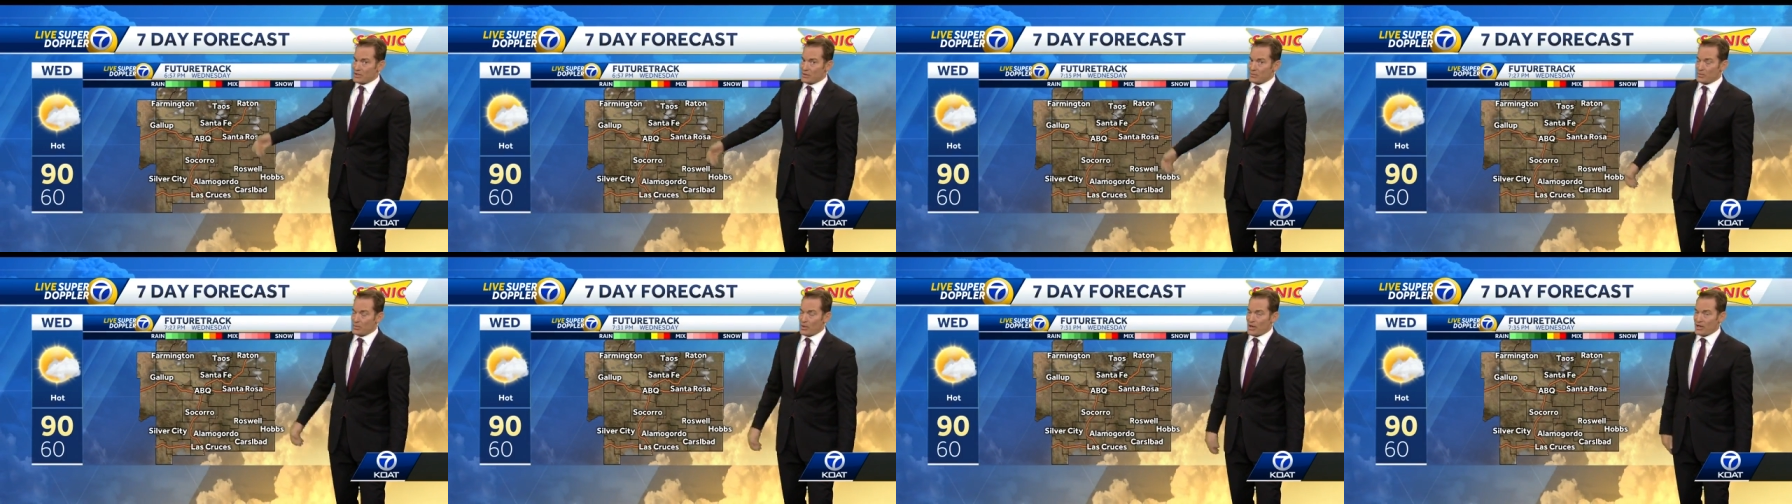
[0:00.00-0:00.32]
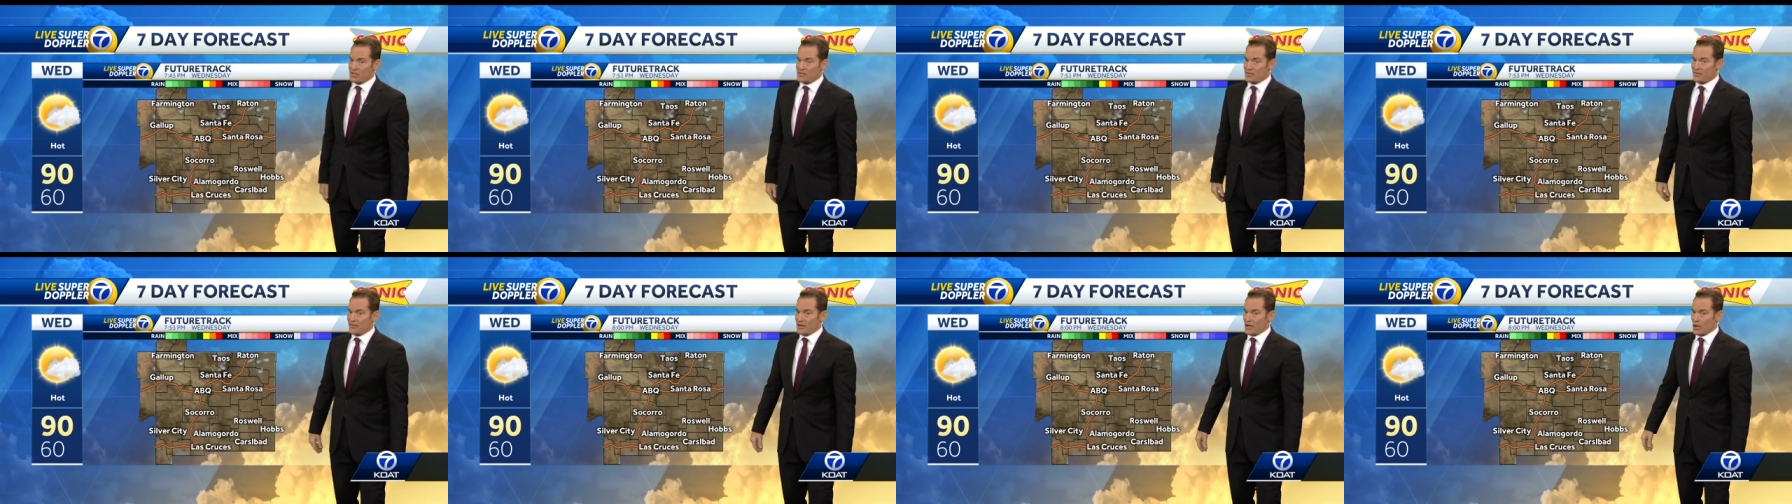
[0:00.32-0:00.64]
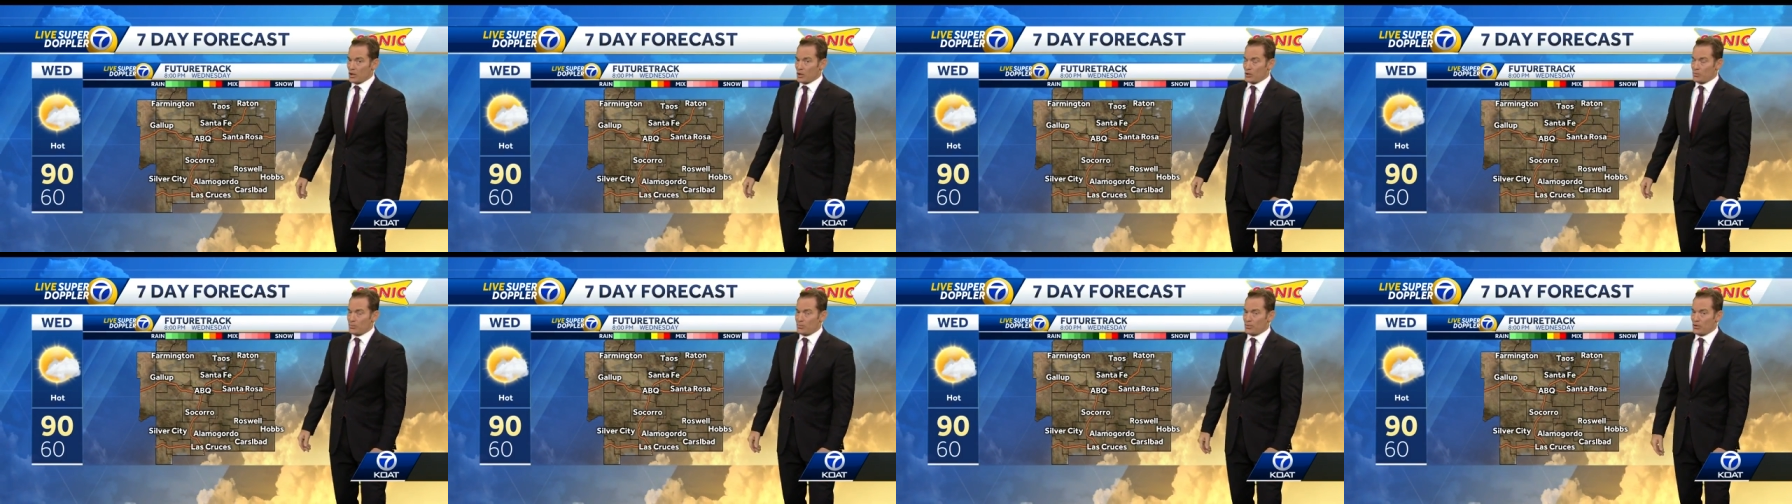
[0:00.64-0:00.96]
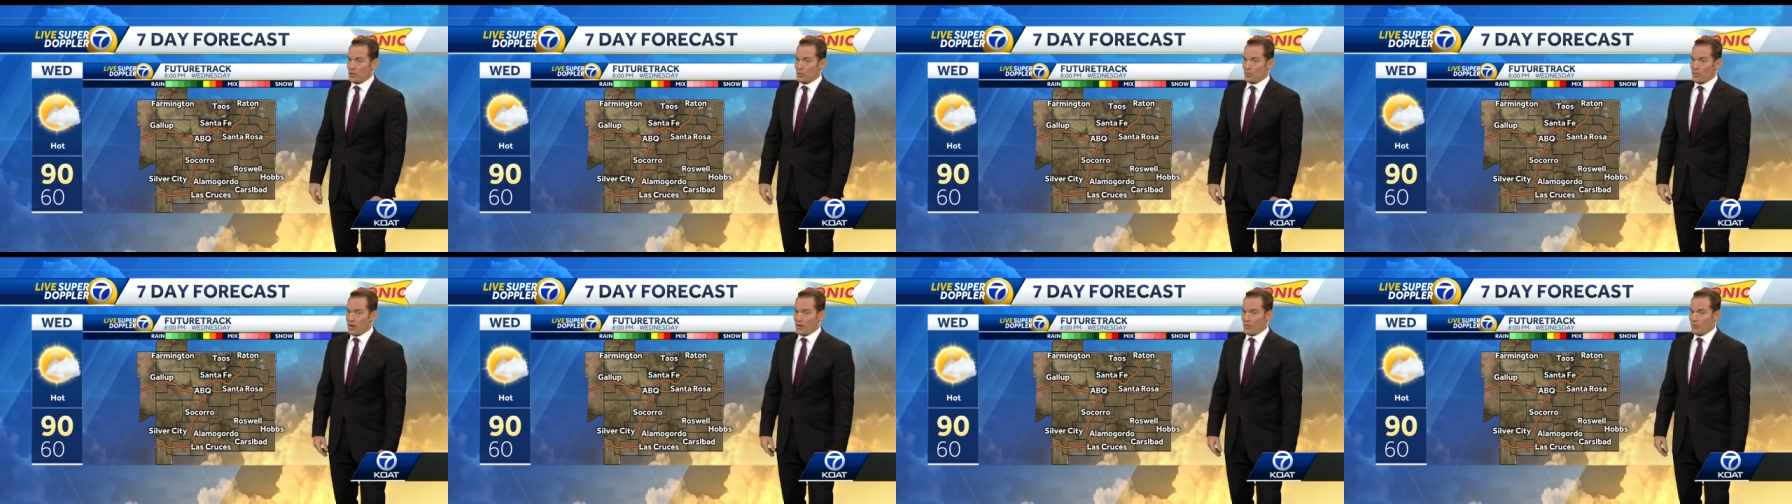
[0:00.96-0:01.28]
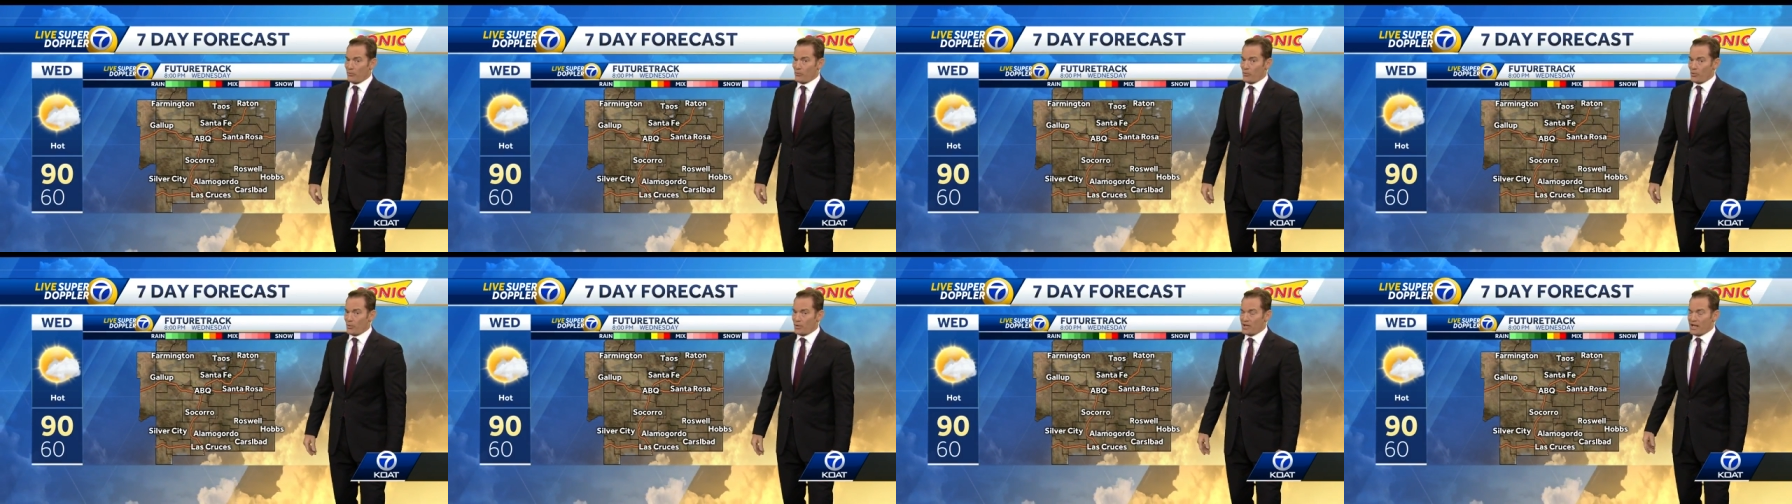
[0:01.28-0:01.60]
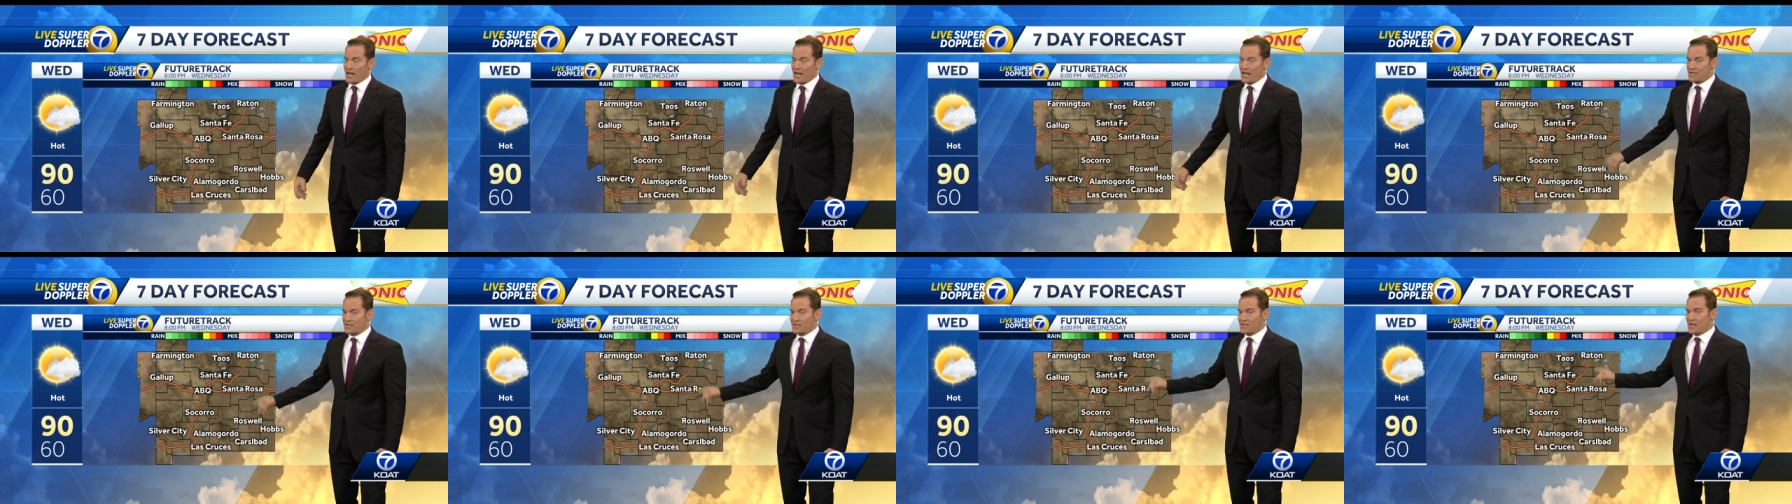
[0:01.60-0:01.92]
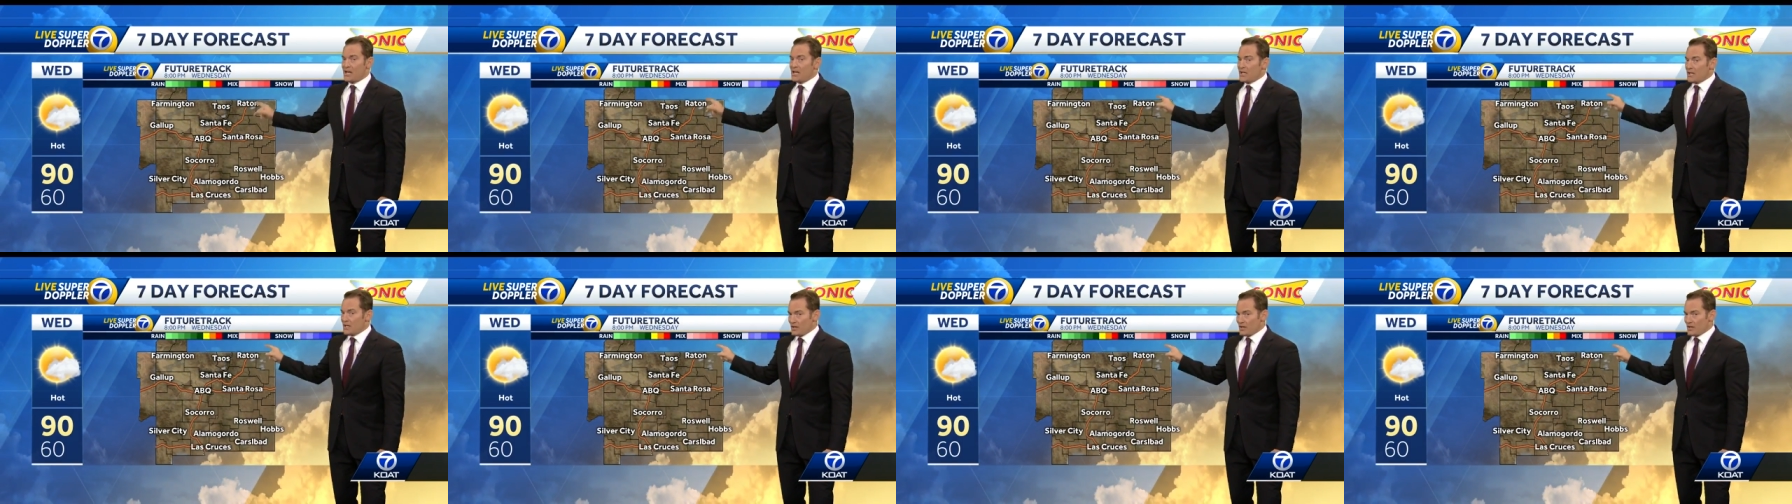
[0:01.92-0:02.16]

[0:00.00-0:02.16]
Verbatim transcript: impressive in our computer model forecast,